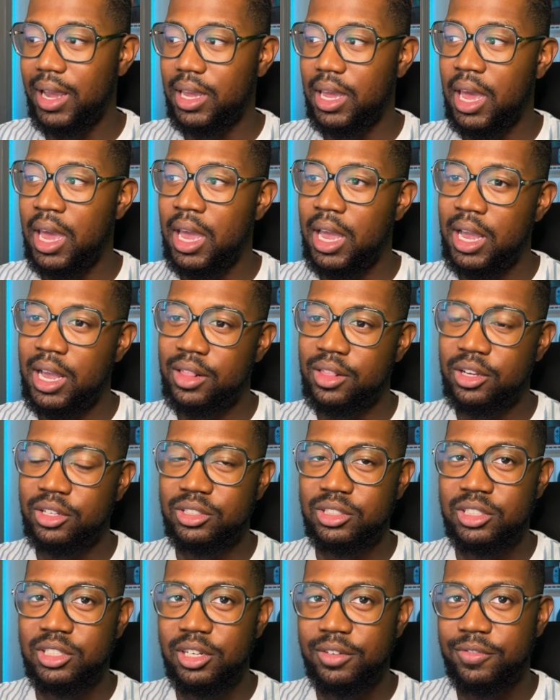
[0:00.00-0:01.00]
and
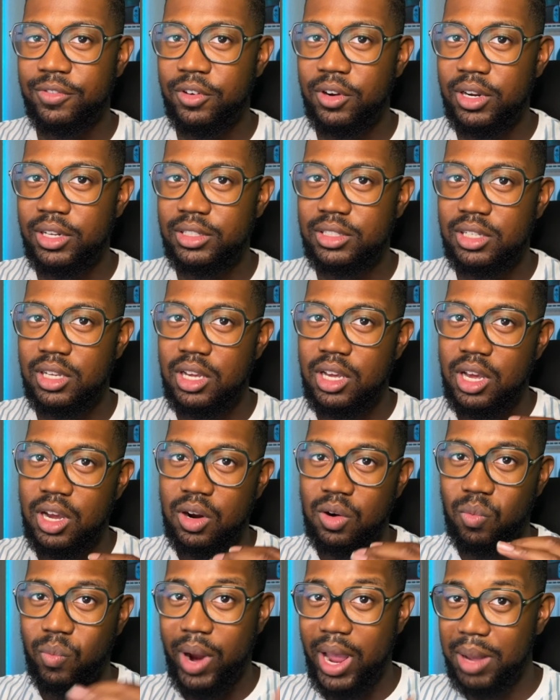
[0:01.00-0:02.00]
there's different
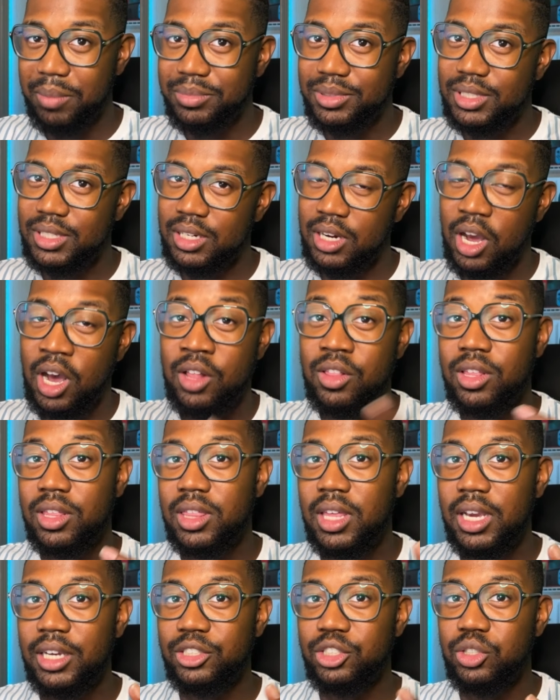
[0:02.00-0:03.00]
ramps and other
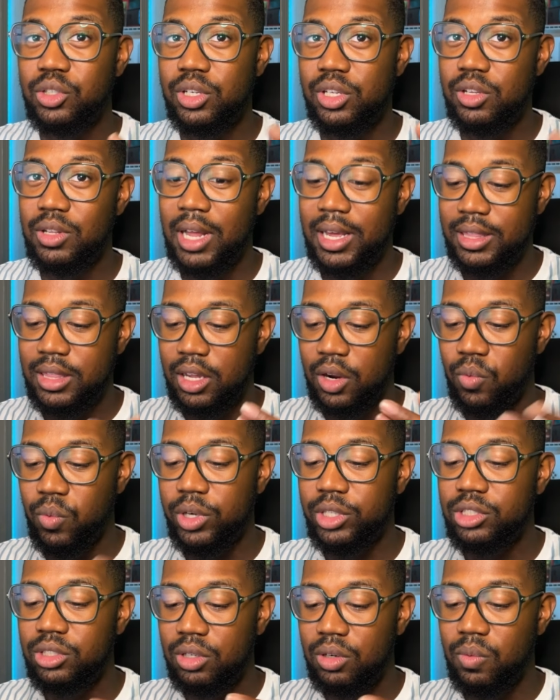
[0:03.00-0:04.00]
things you can, like the
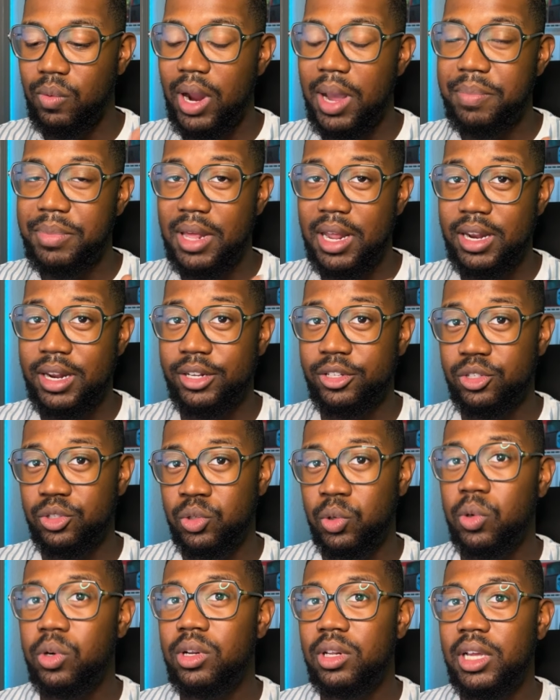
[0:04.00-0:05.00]
original ramp that I did a
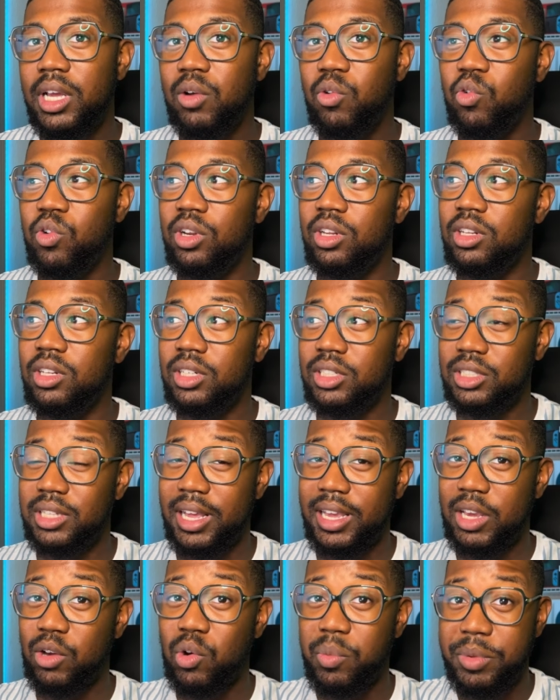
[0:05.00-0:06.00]
tutorial in, it looks
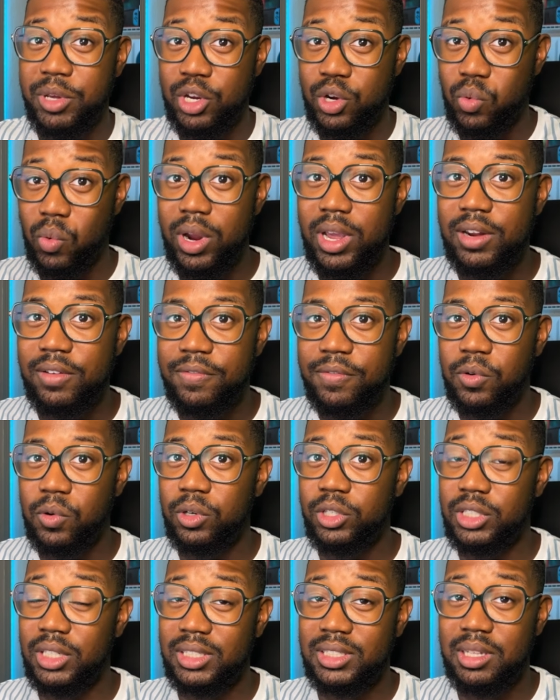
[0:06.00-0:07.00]
like it would be great for
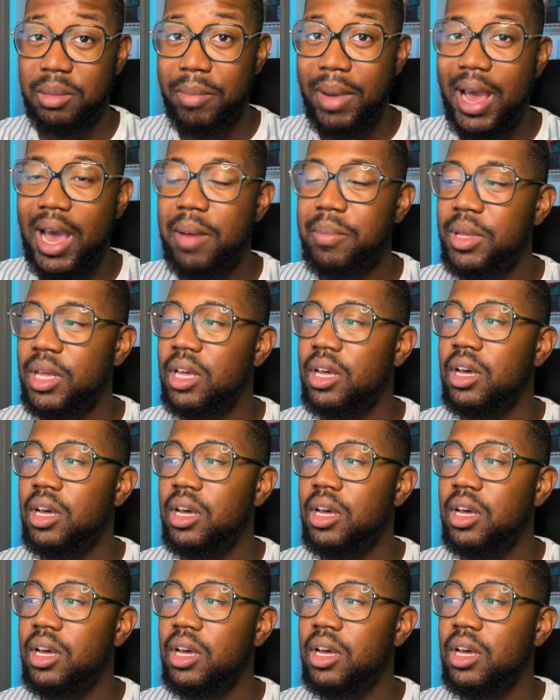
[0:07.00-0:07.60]
just a map.